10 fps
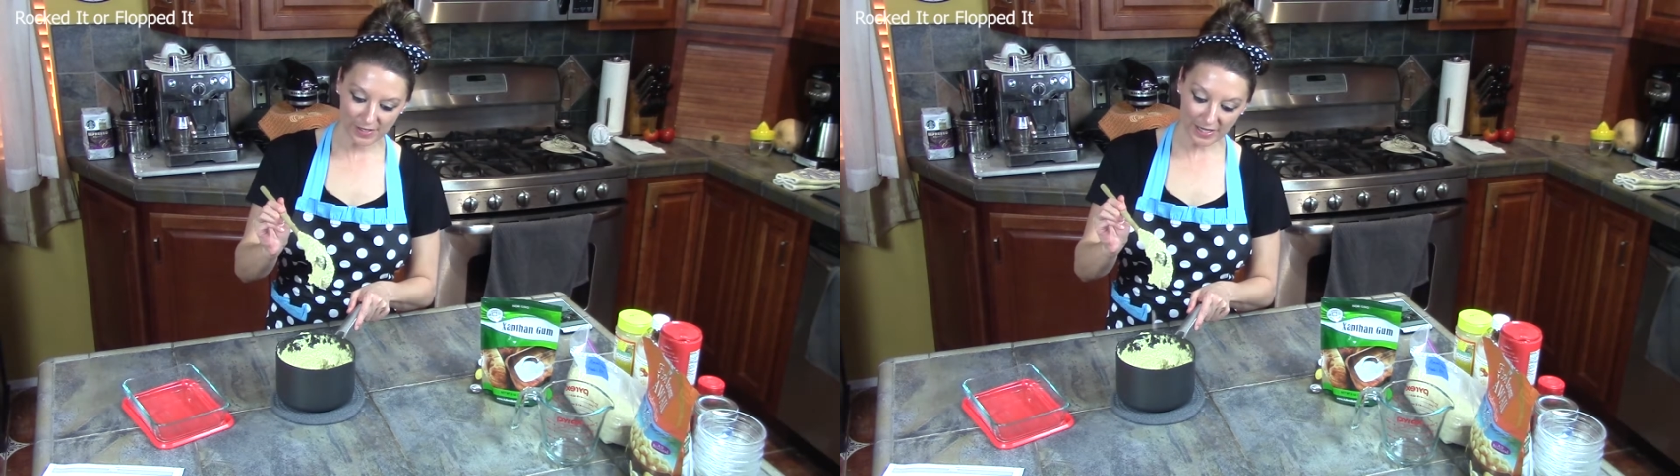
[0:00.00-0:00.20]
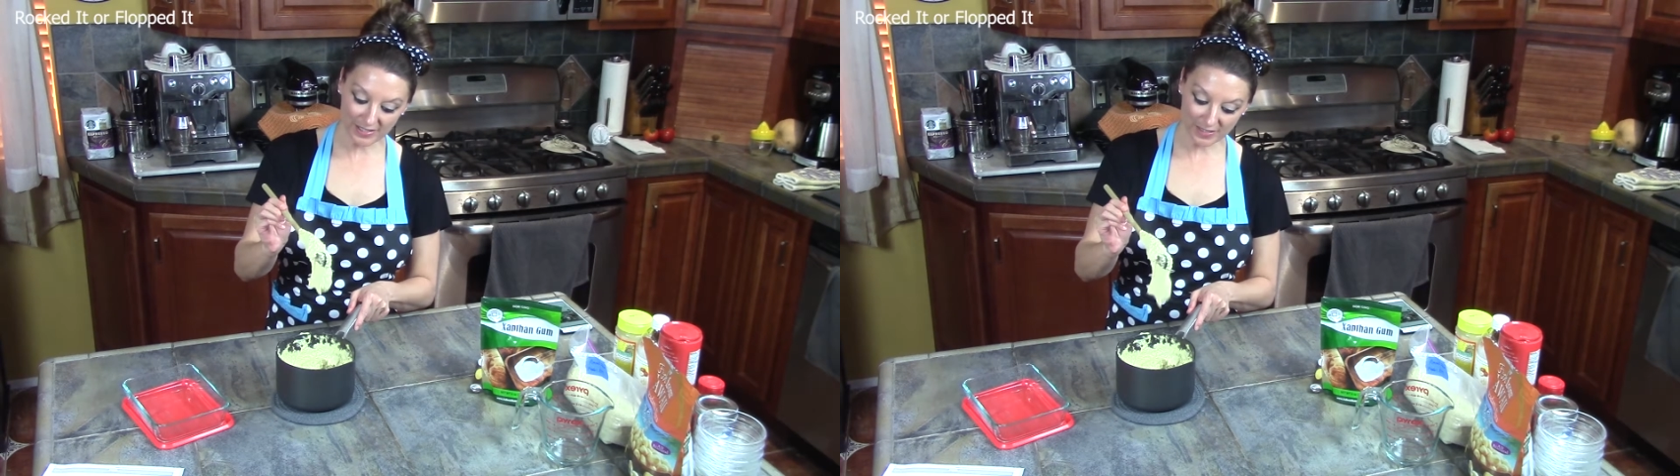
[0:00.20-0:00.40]

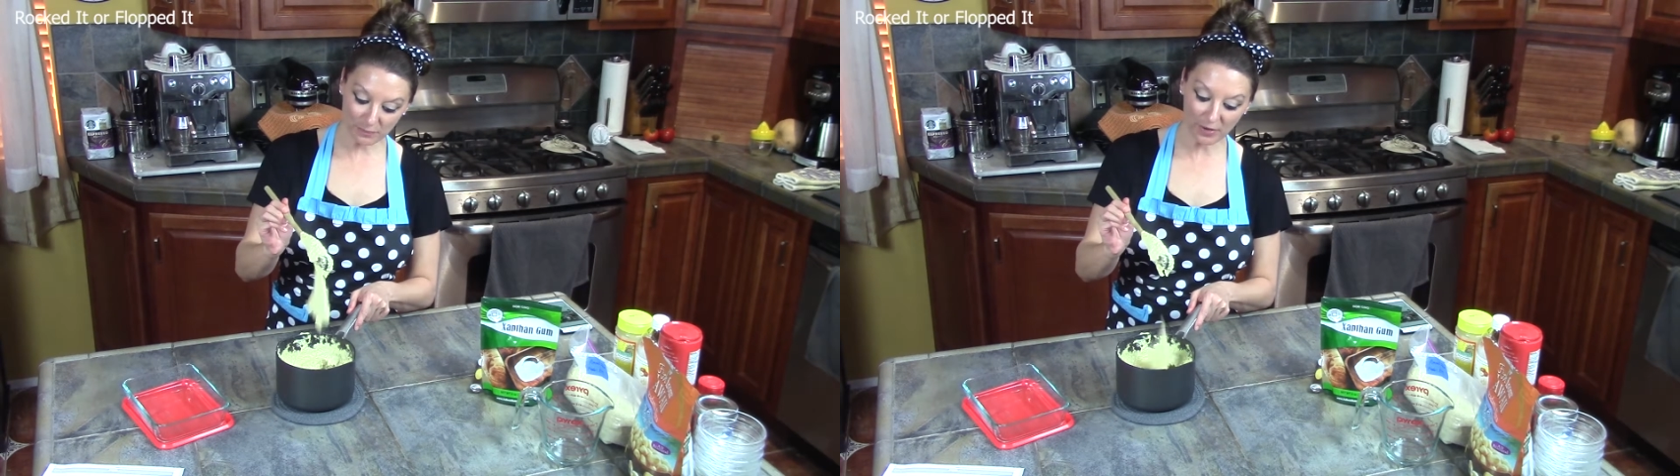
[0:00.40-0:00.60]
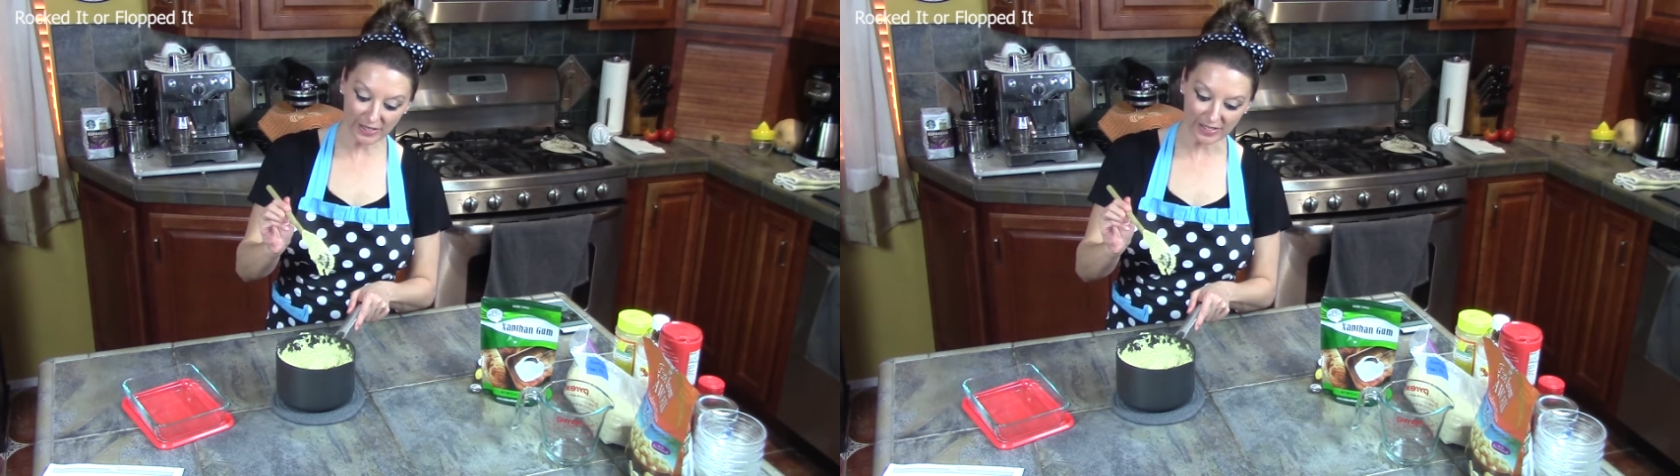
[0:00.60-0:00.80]
It's
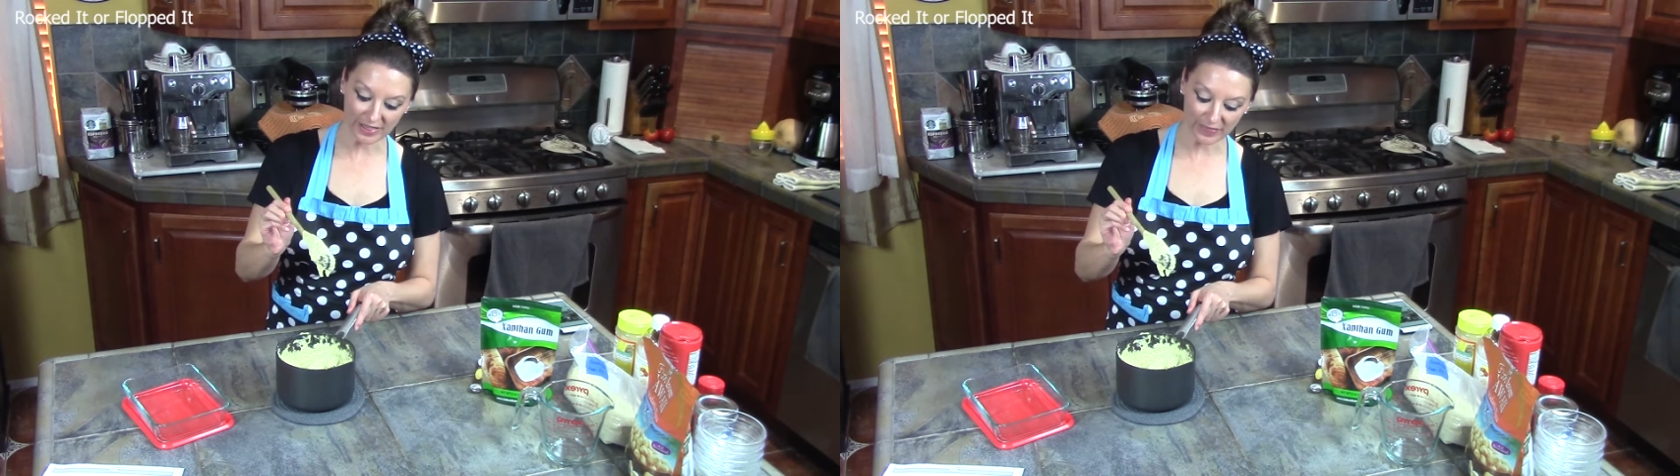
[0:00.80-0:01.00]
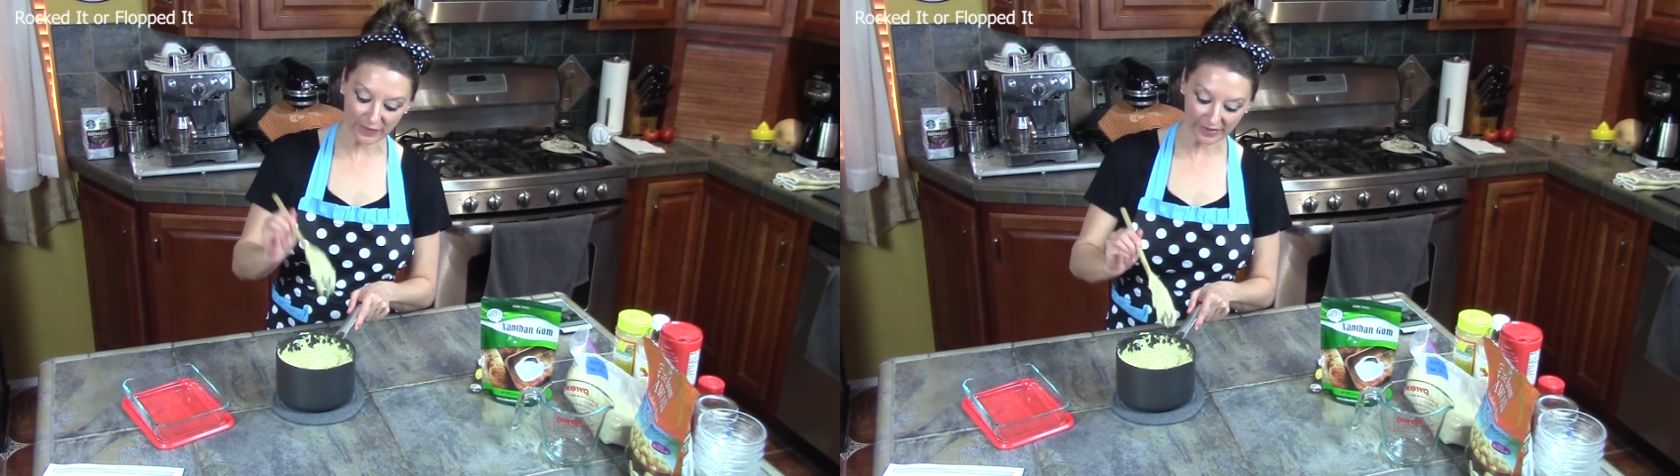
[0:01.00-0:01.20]

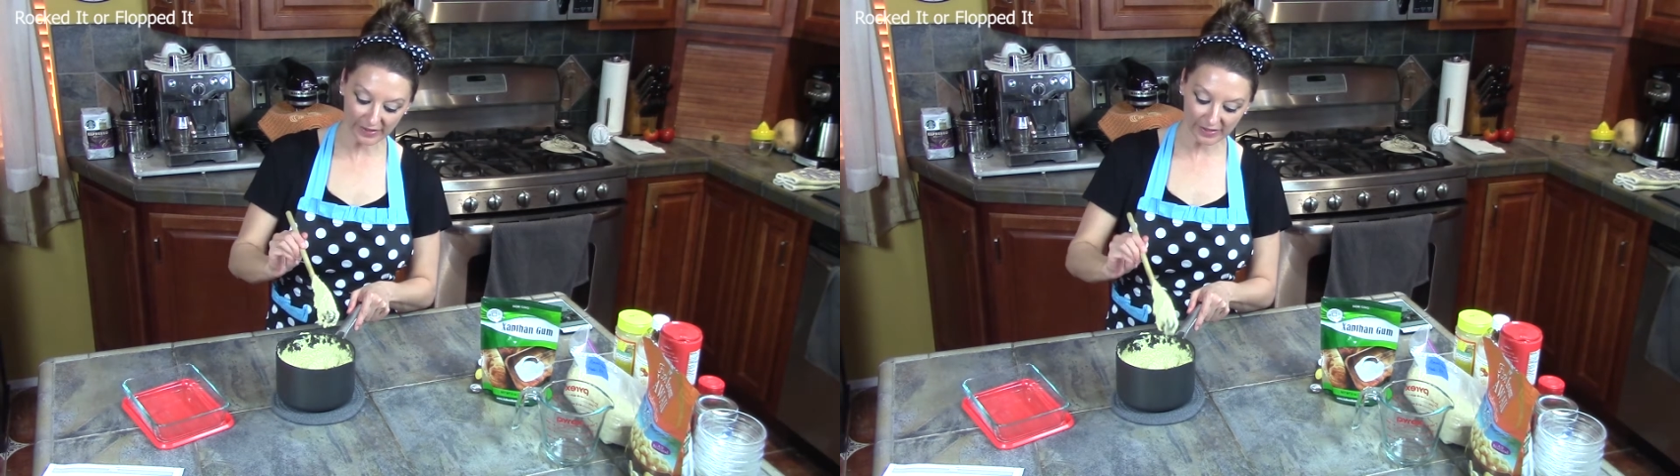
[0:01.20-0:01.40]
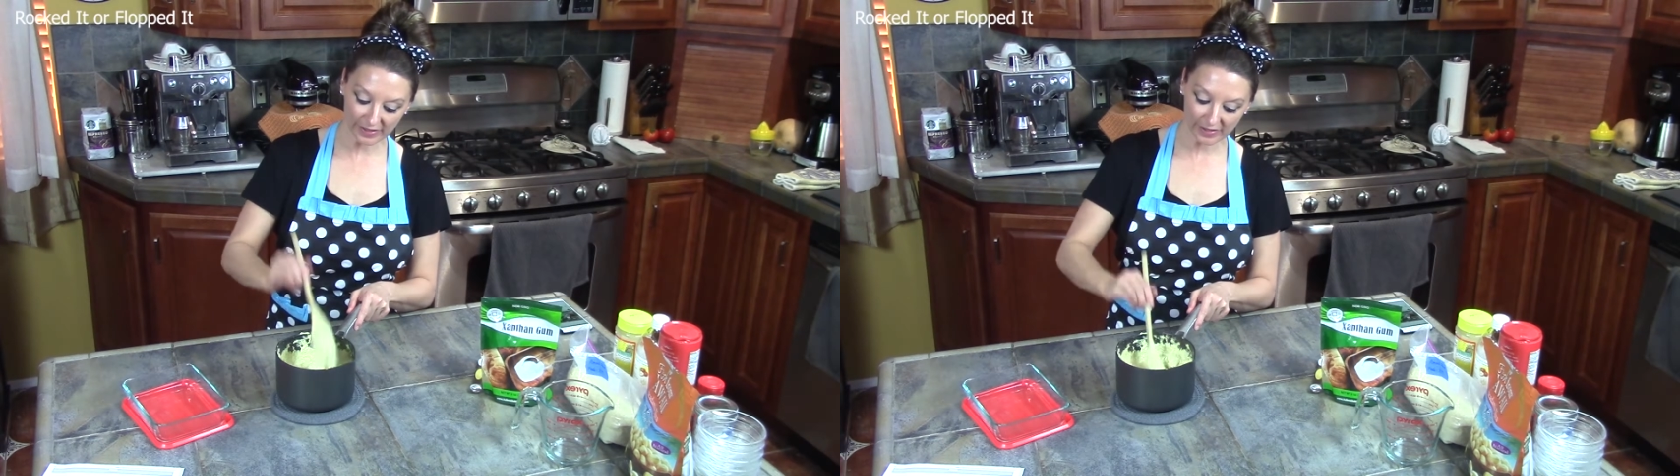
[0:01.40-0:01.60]
pretty
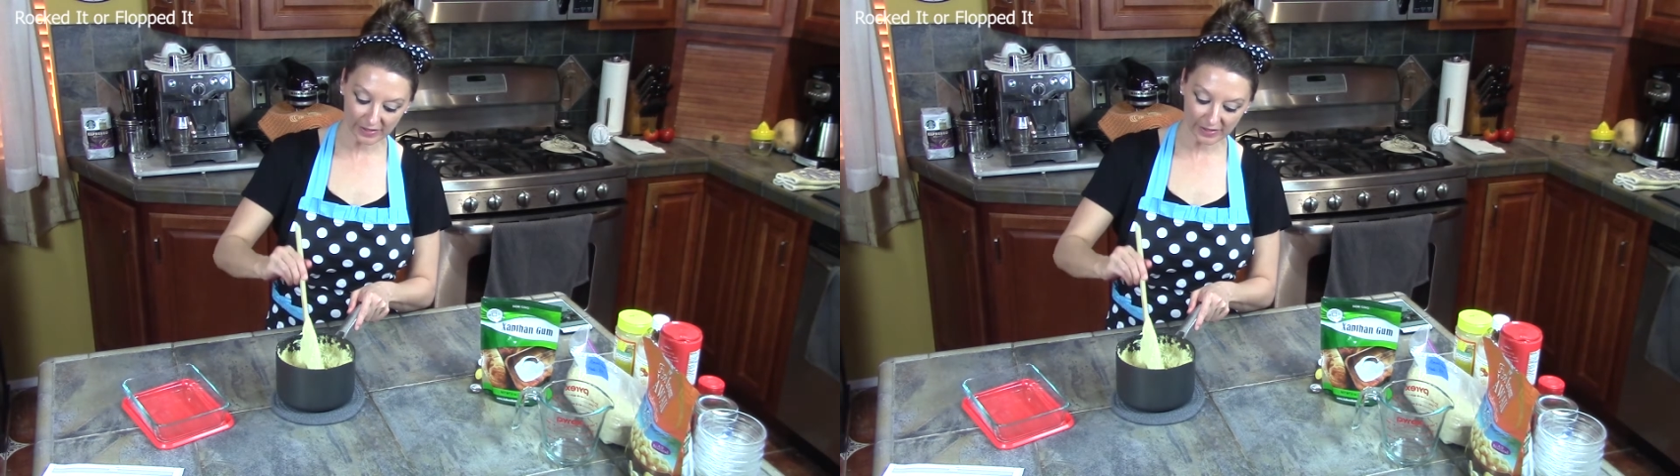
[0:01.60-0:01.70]
thick,